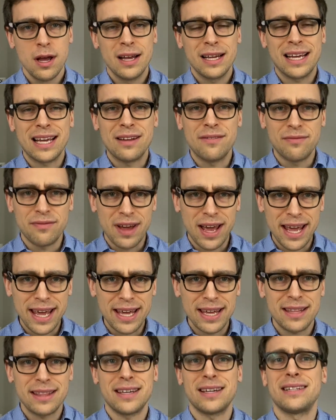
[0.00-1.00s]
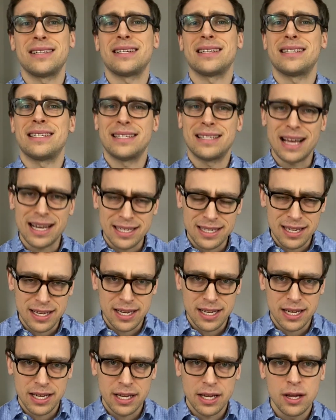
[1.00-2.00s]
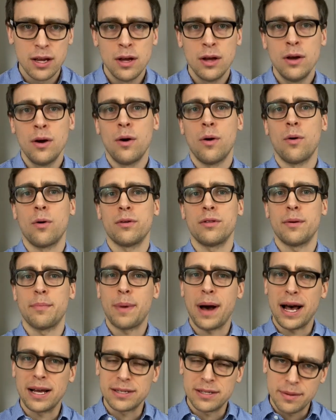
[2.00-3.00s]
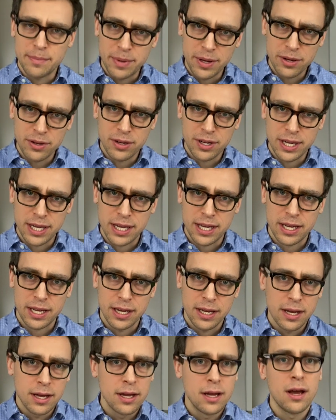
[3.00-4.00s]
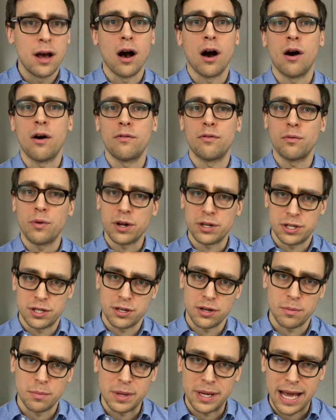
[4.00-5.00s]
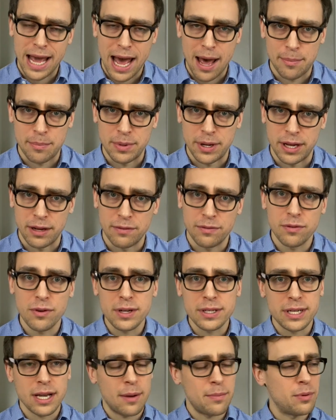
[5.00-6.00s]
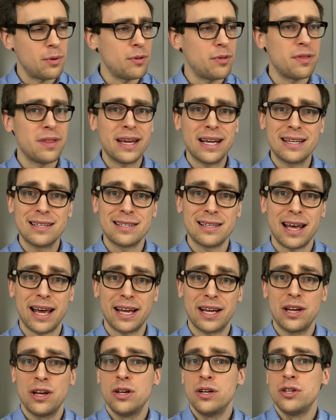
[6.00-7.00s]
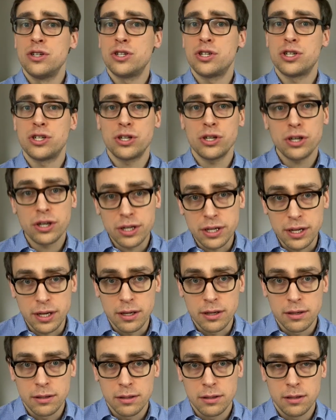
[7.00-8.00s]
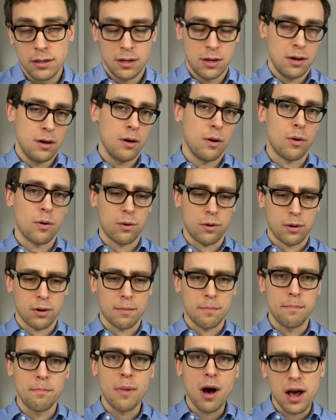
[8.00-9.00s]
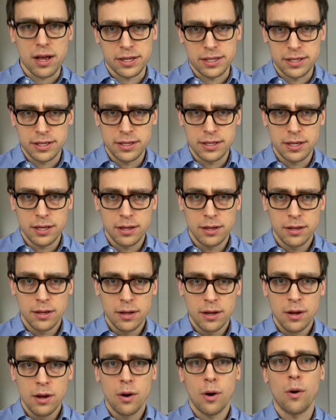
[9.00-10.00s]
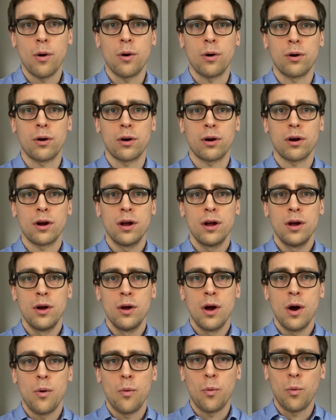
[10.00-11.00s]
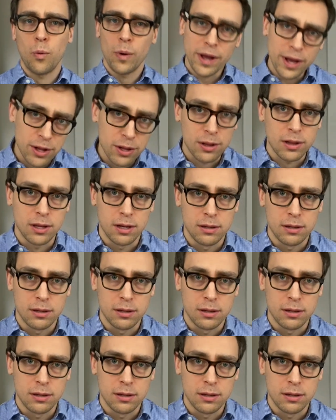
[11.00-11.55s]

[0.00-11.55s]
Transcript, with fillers: convey the necessity or the possibility of what should be happening. For example, things like should or must or will.